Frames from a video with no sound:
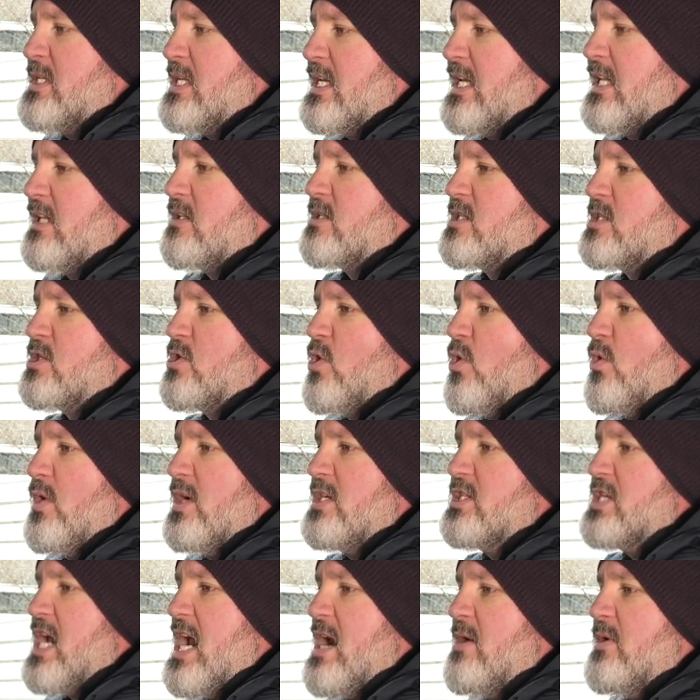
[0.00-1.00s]
a little
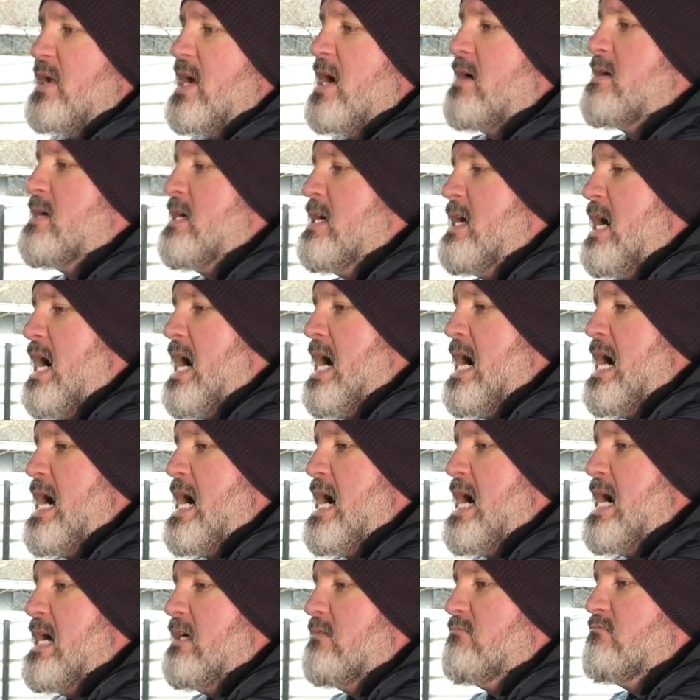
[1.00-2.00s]
storage area.
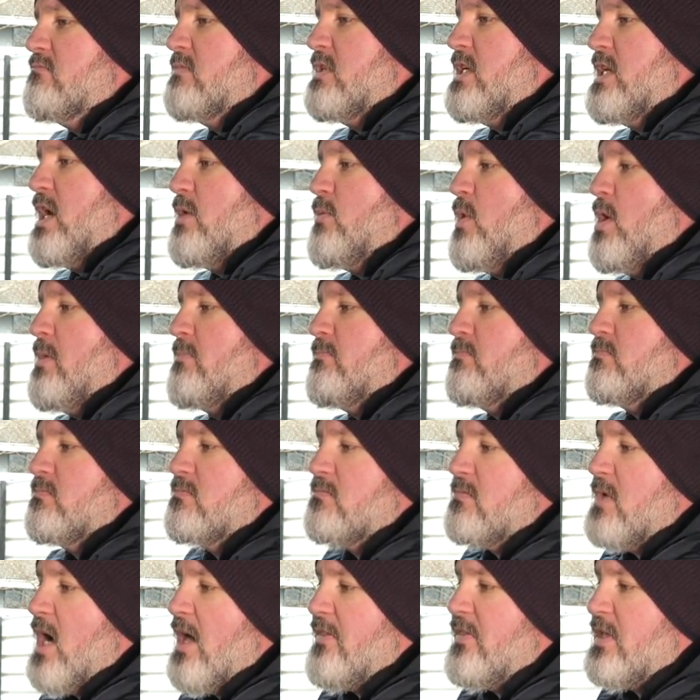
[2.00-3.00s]
You know what?
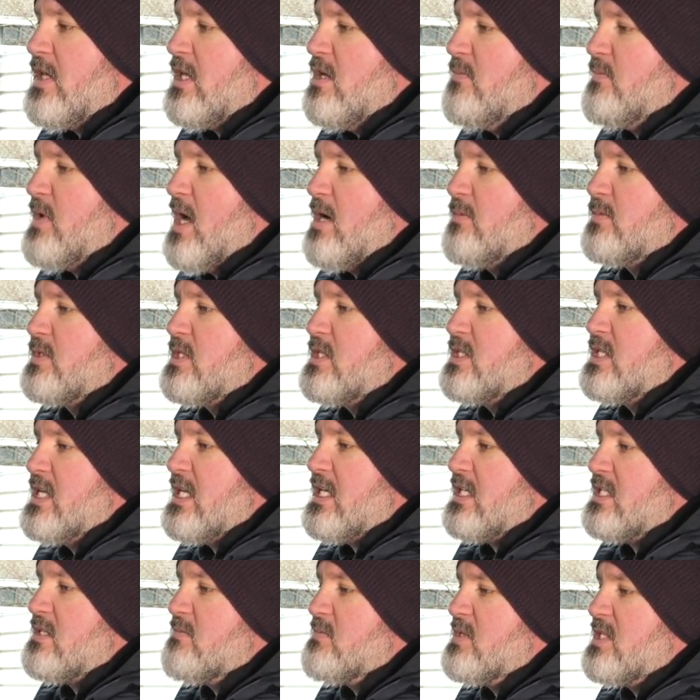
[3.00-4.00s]
I think you'd be able to
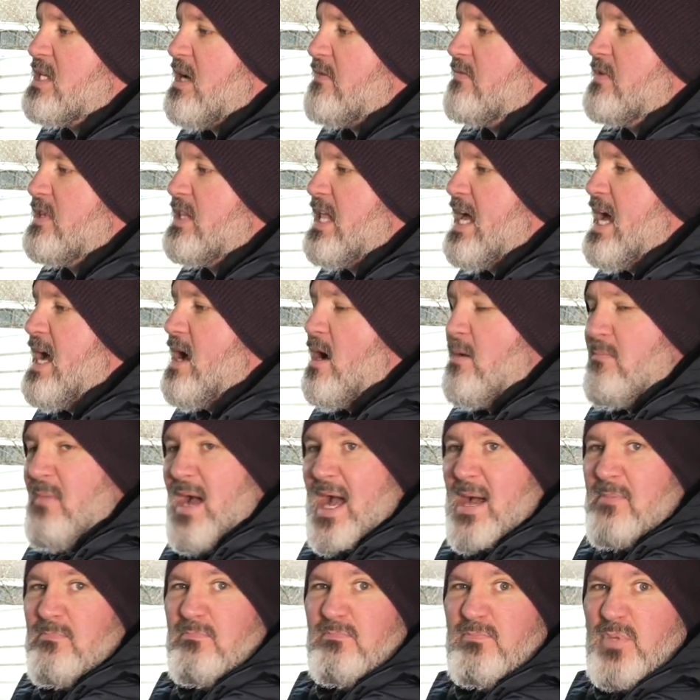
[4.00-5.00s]
stick some stuff in there, a
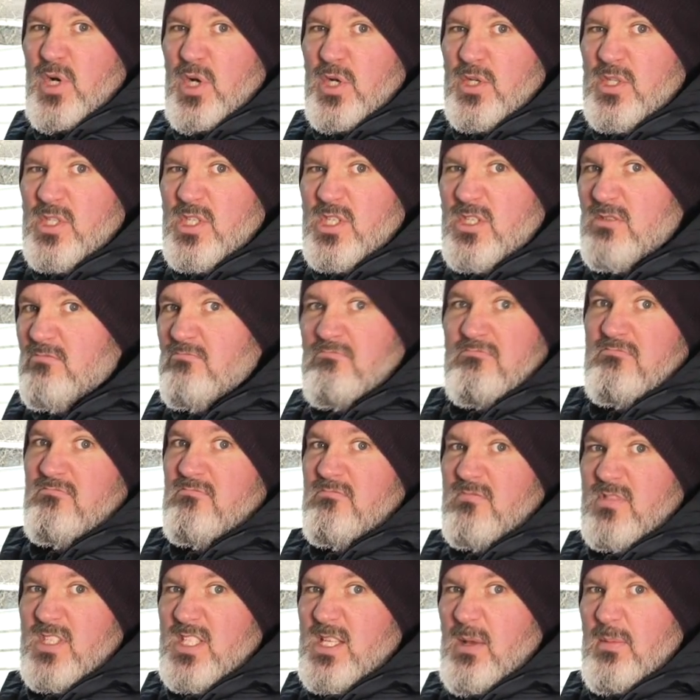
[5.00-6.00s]
map, books,
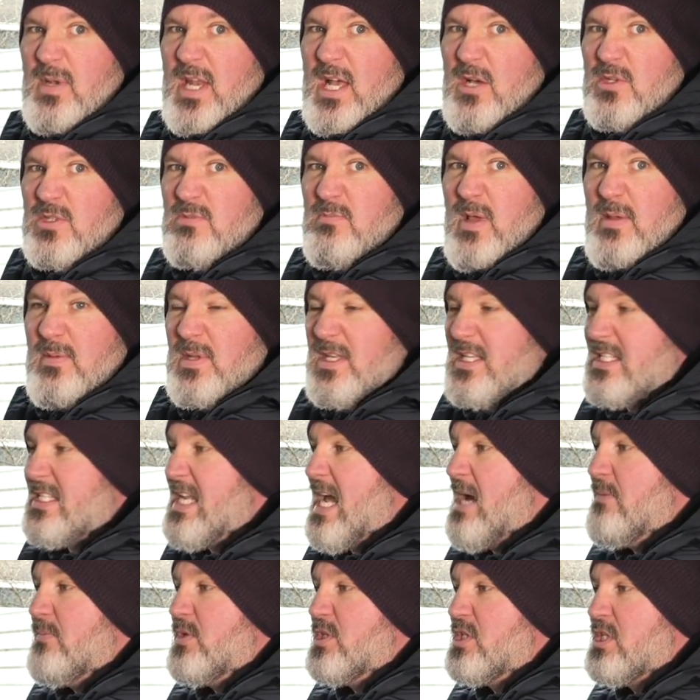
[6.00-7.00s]
someone else, maybe a
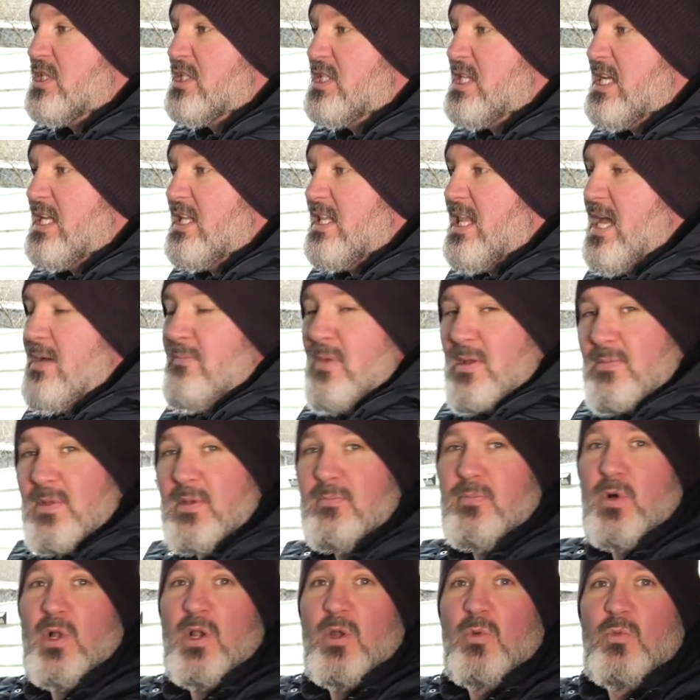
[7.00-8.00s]
sandwich could sit in there, maybe a
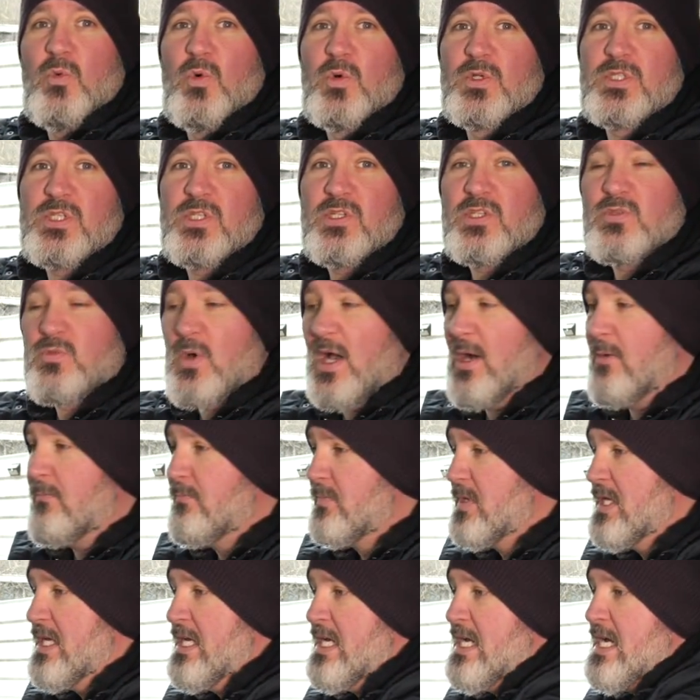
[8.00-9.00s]
bottle of water as well.
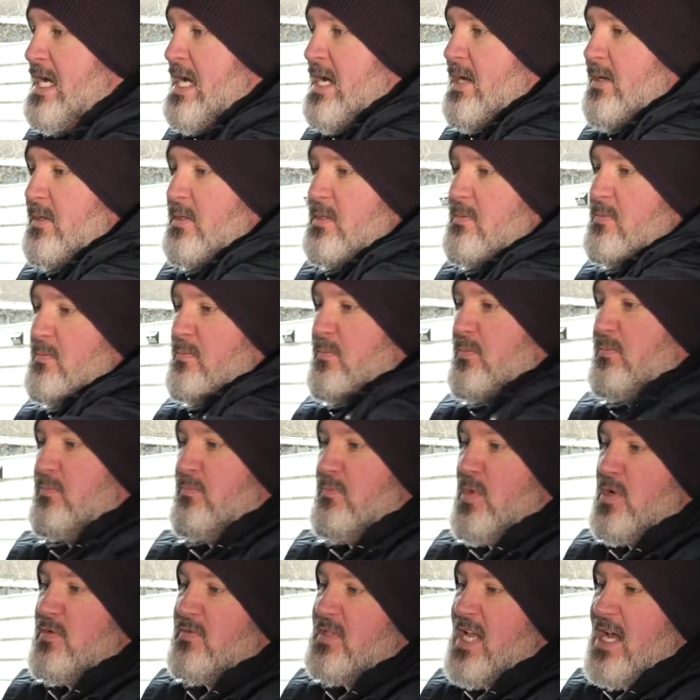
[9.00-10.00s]

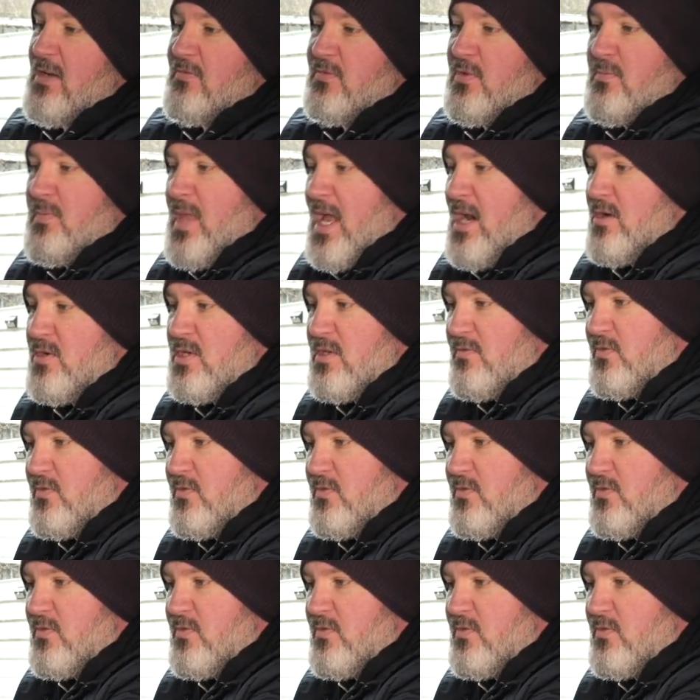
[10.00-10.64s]
Move down from there and you've